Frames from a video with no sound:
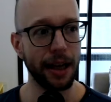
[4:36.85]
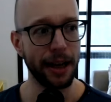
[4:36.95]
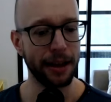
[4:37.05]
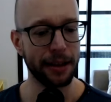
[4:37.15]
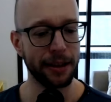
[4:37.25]

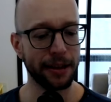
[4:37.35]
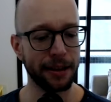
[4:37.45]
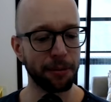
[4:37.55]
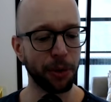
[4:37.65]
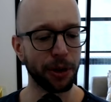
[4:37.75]
And this
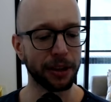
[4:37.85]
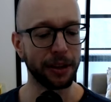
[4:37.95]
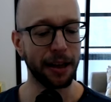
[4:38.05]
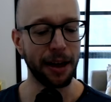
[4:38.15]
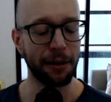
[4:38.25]
is
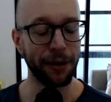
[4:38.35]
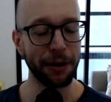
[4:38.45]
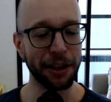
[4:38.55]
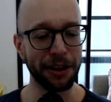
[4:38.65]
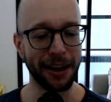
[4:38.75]
important. A
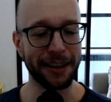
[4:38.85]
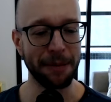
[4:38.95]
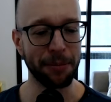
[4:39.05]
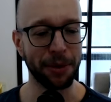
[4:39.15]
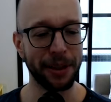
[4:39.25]
very good
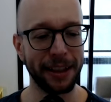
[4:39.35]
example.